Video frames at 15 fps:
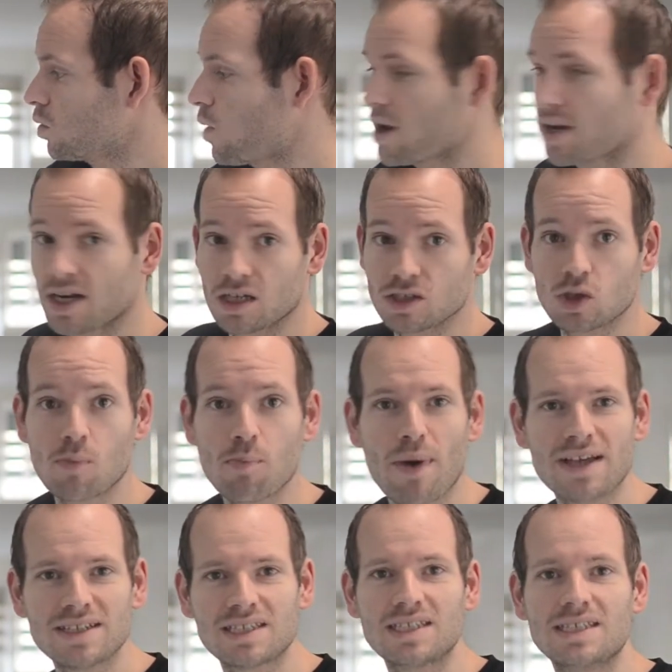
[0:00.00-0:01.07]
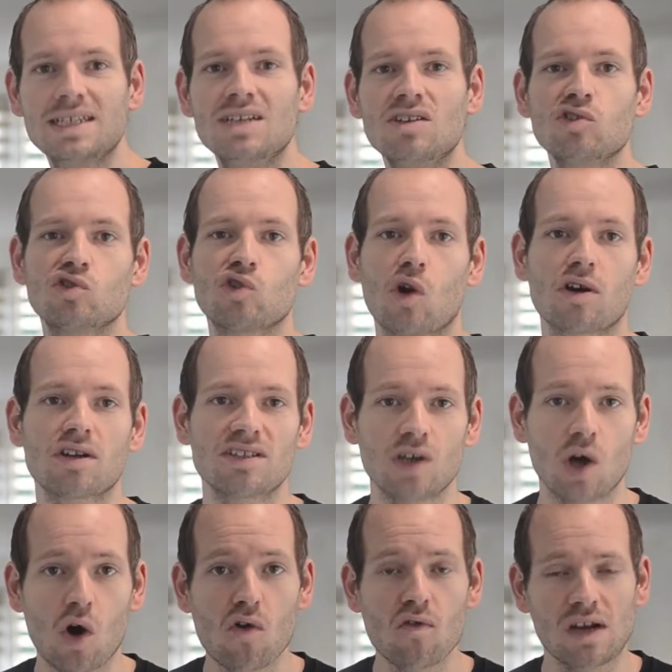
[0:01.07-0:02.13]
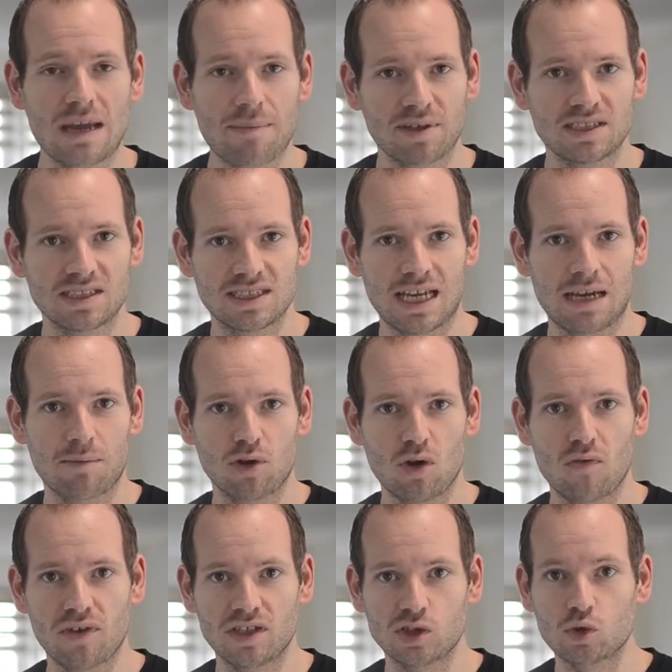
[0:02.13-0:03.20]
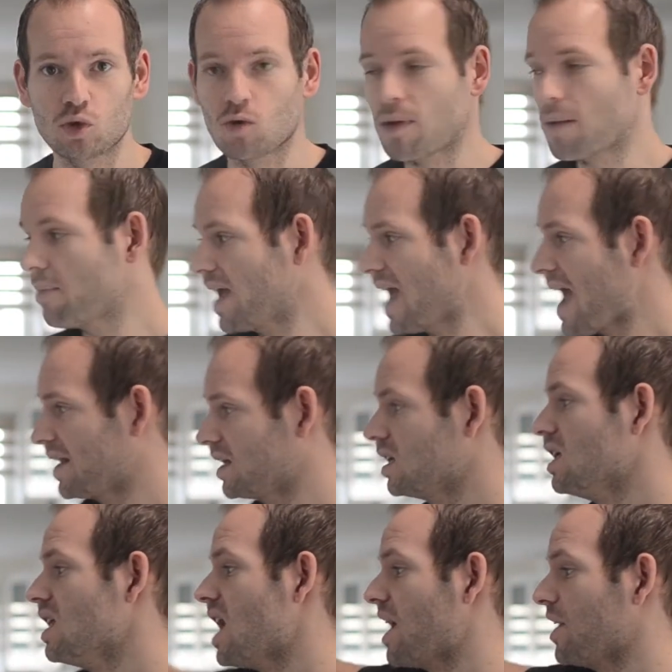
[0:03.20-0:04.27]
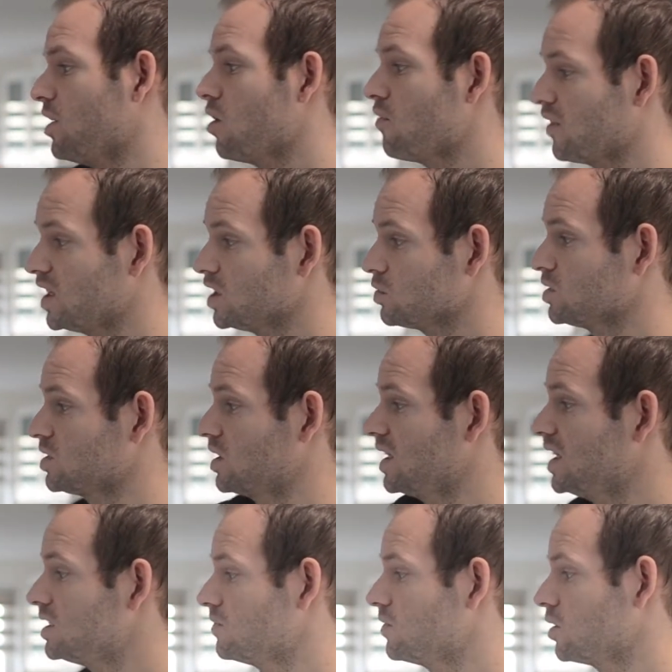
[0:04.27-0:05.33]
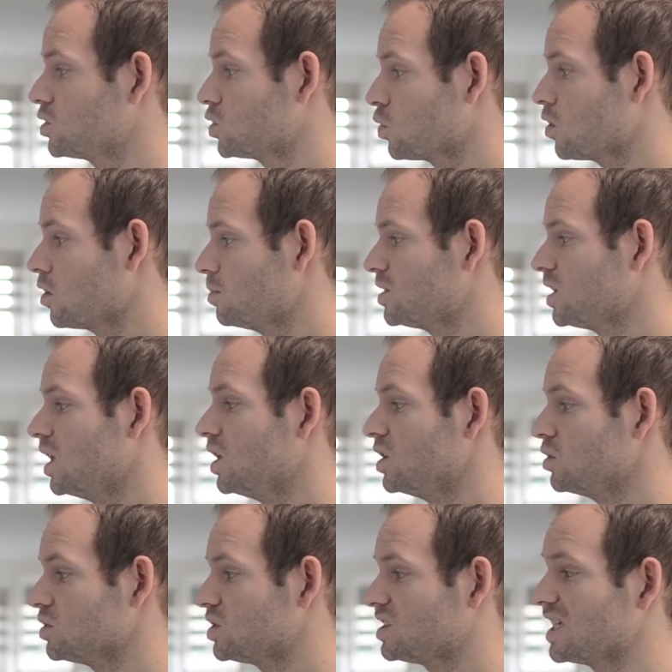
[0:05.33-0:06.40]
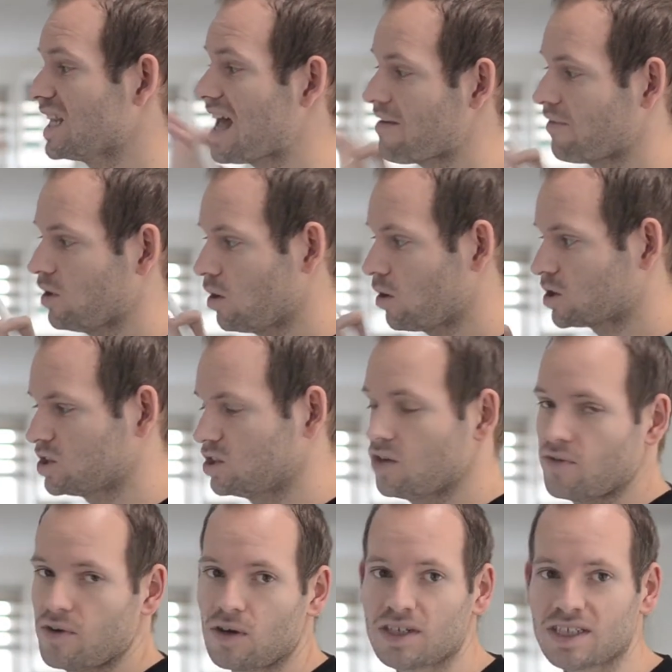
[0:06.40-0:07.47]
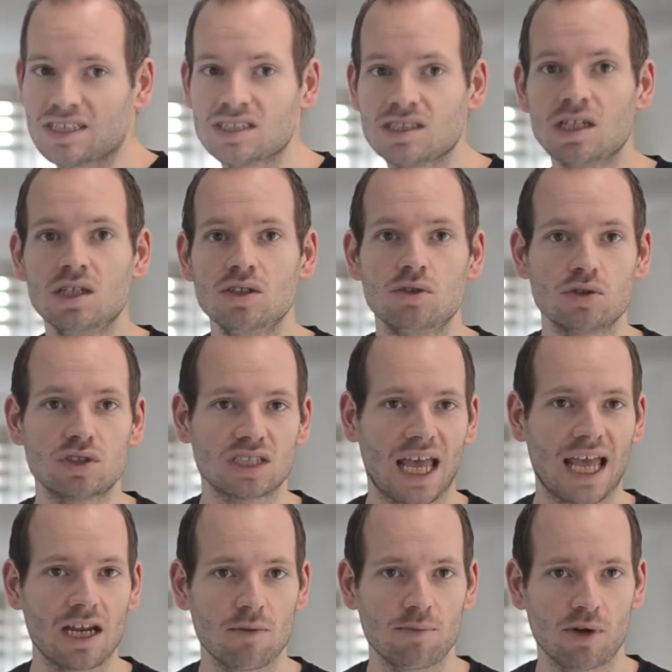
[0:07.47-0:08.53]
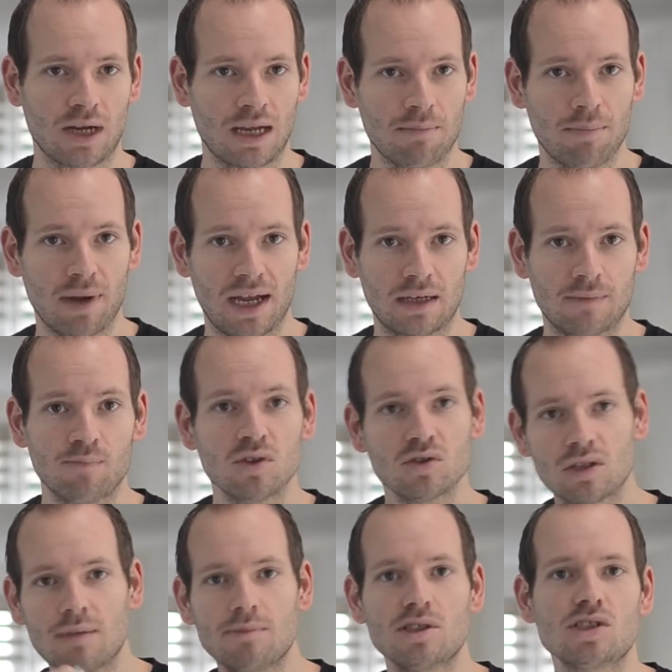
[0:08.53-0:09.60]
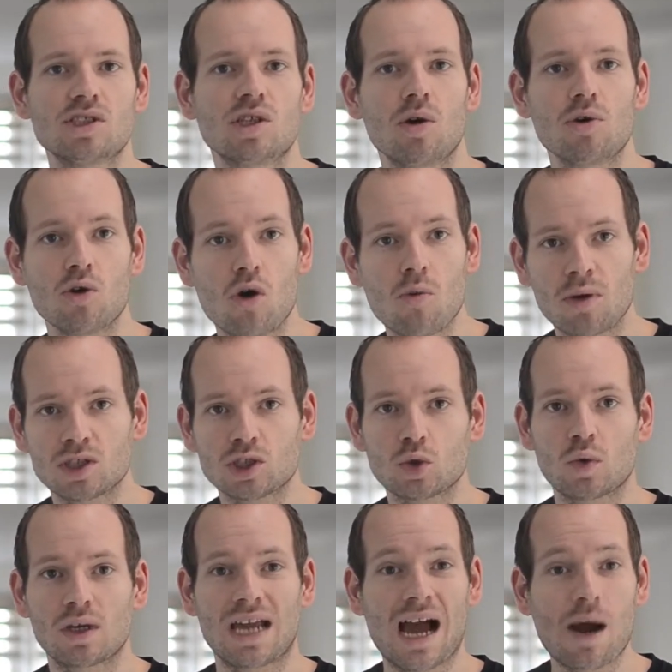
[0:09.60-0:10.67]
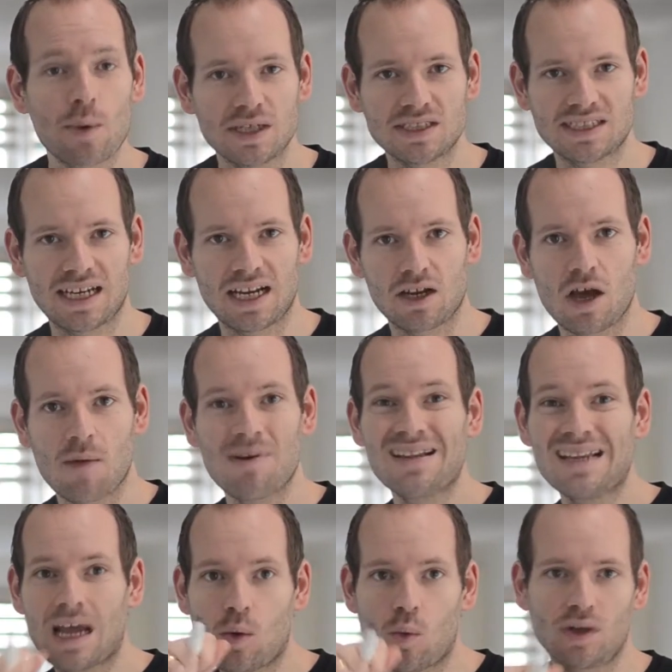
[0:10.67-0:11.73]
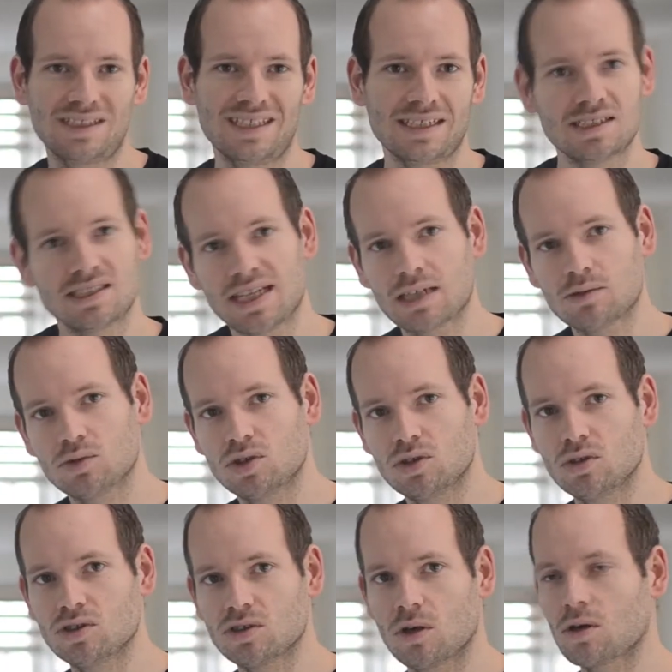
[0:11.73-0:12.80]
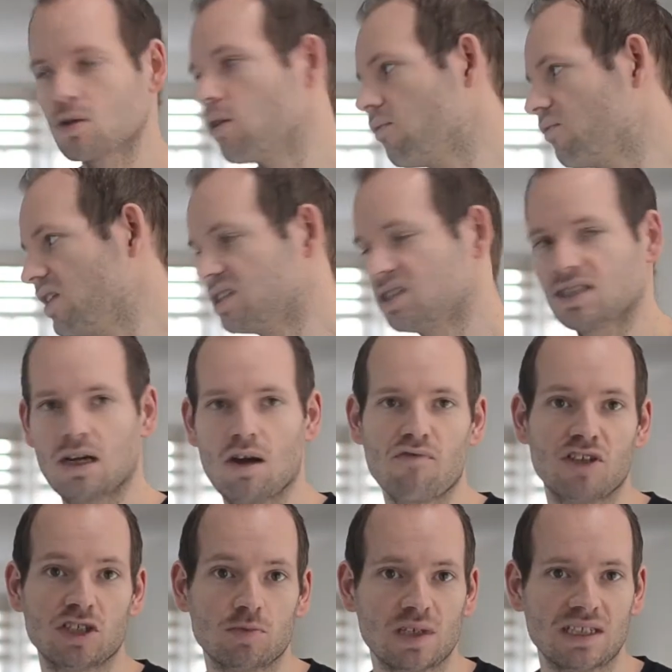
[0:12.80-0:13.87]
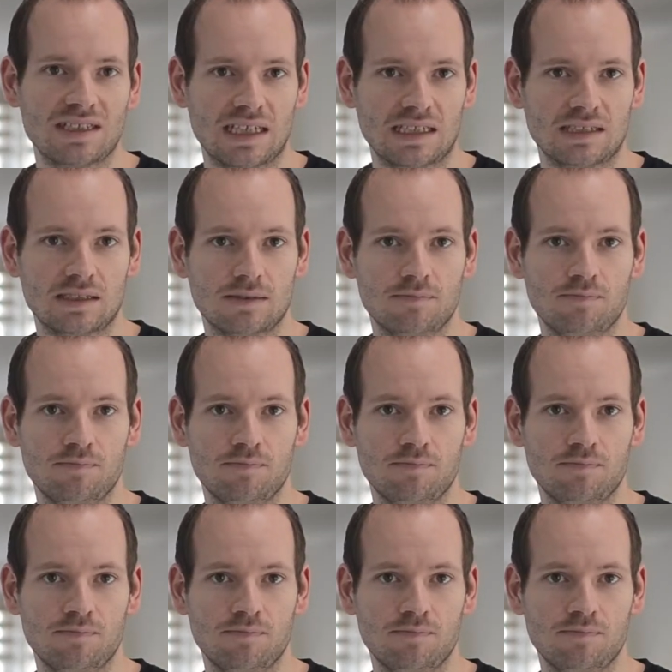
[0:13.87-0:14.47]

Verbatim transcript: Right here. So I'm basically targeting the overlapping segment of each group. And by adding enough interest in each of those groups, you'll still have a large enough audience to scale up your campaign. So let me just show you on my screen how I set it up and what the exact results are of this, uh, of this split test.